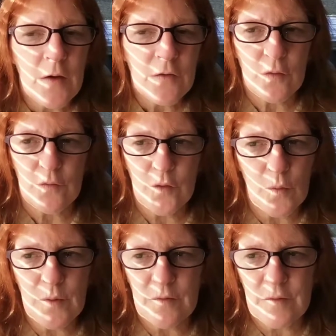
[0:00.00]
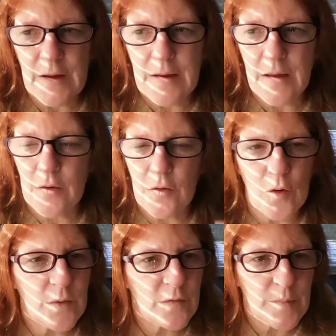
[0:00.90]
So if no one's liking,
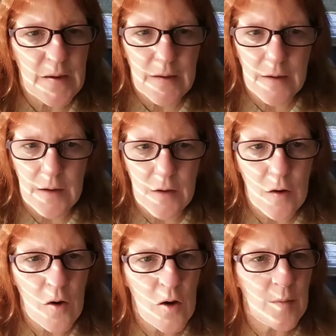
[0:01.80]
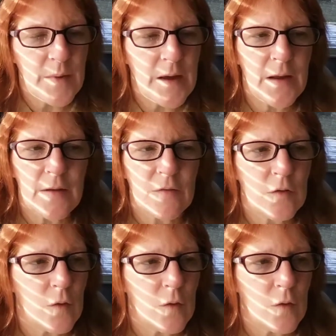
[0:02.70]
no one's making any comments,